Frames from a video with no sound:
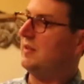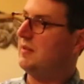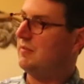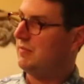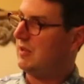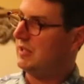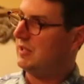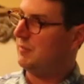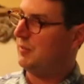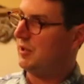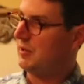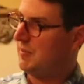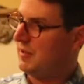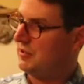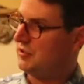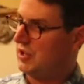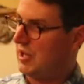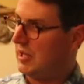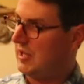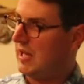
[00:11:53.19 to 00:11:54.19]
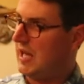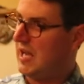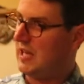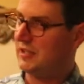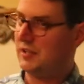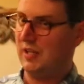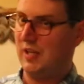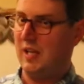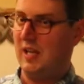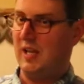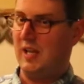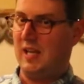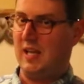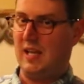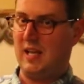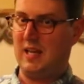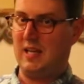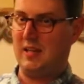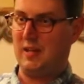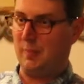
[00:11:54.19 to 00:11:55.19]
He read the book about John Nash,
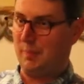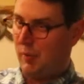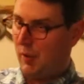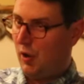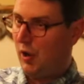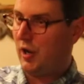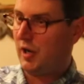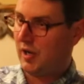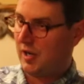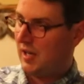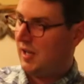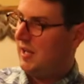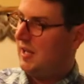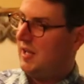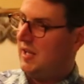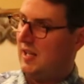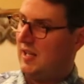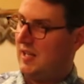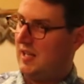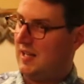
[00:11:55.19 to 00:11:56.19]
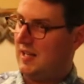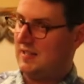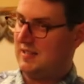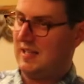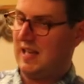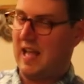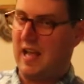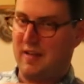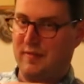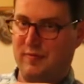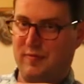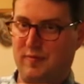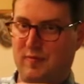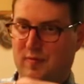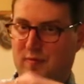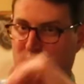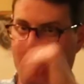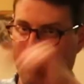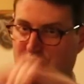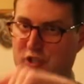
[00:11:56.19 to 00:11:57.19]
and in the book, he doesn't have
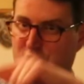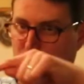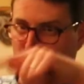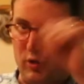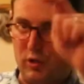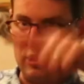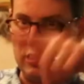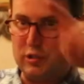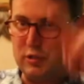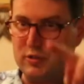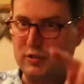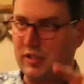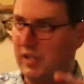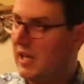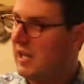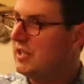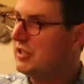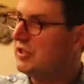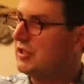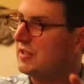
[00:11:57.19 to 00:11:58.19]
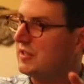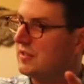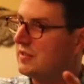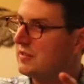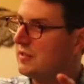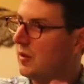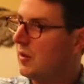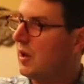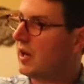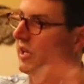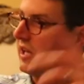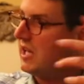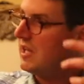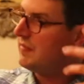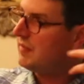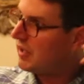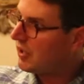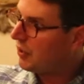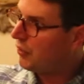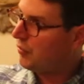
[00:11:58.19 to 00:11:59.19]
visual hallucinations. So
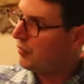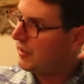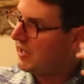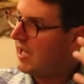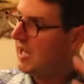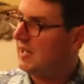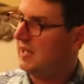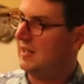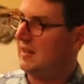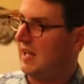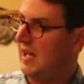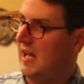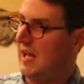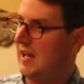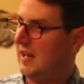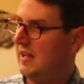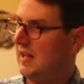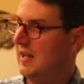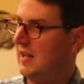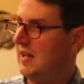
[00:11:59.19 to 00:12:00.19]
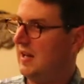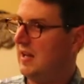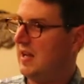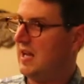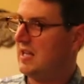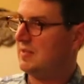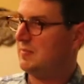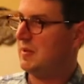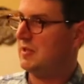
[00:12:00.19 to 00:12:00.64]
Akiva created that, and I asked